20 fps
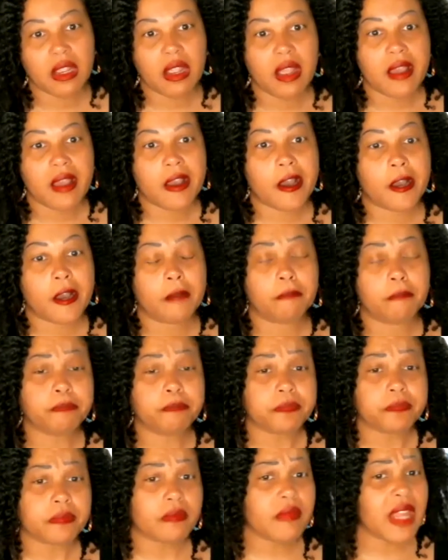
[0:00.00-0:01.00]

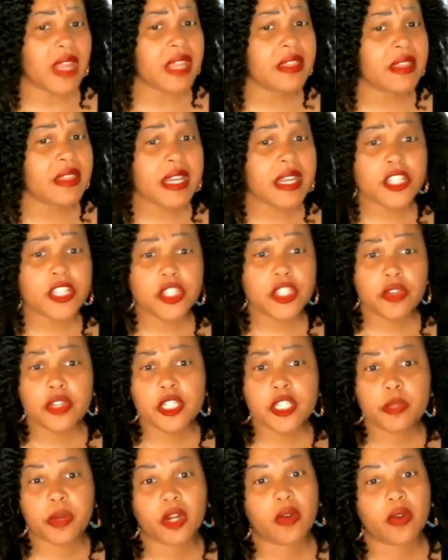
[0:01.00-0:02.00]
Then as
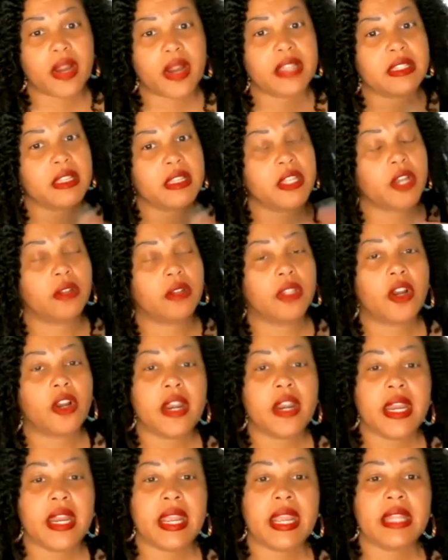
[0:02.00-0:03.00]
students progress in their
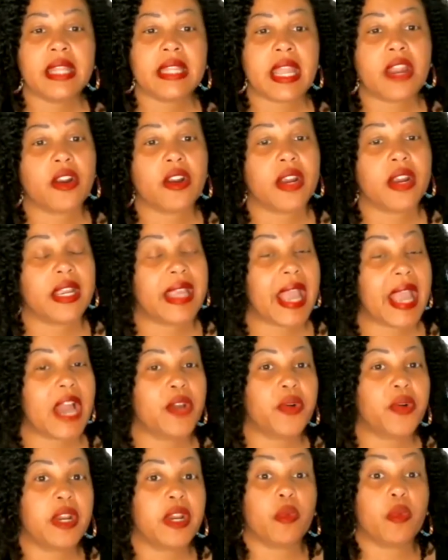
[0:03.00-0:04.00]
learning and they're
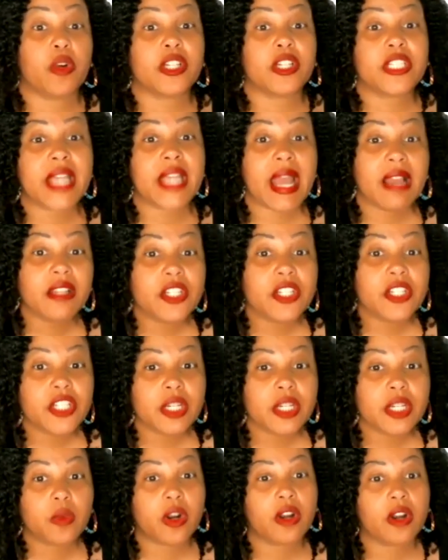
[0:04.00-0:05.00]
encountering more
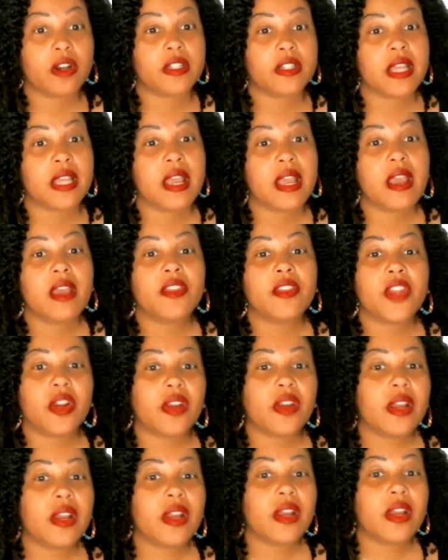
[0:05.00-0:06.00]
challenging words, they're
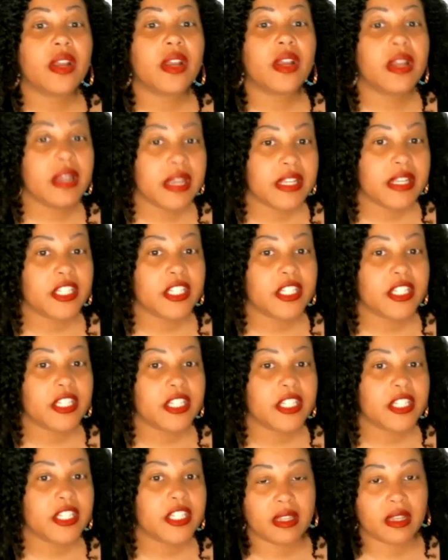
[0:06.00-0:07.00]
going to need
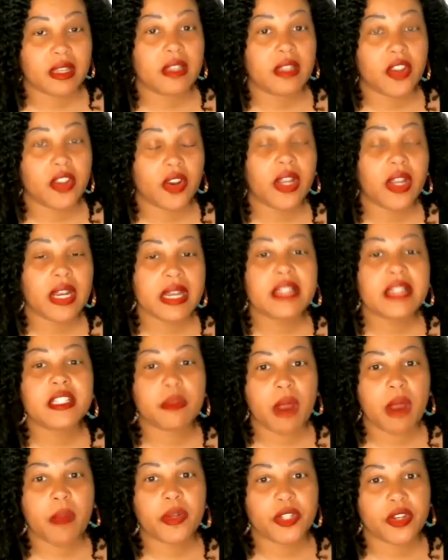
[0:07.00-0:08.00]
some
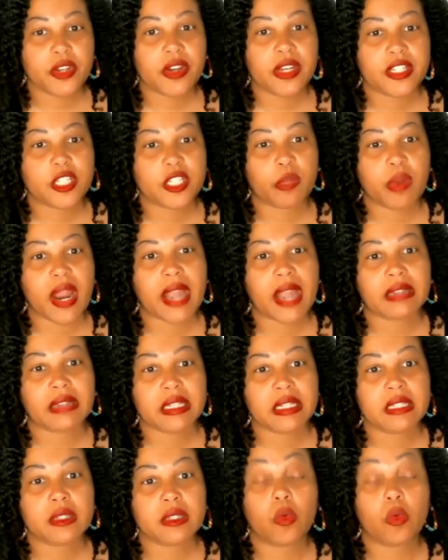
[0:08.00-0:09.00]
opportunities to
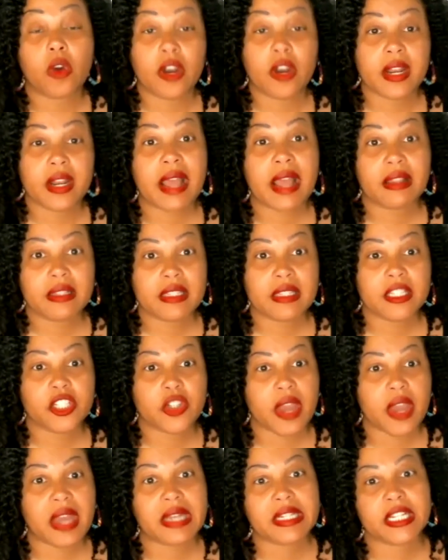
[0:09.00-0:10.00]
practice word analysis
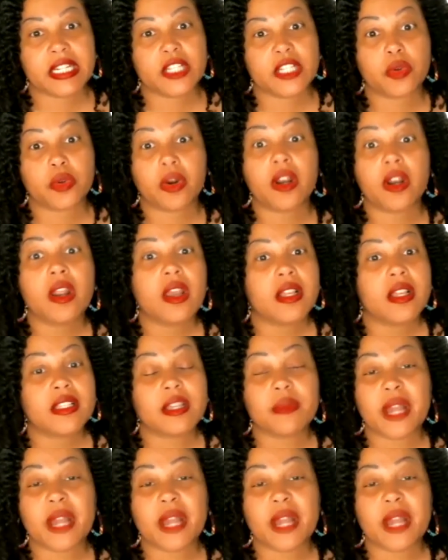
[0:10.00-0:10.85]
strategies, or sometimes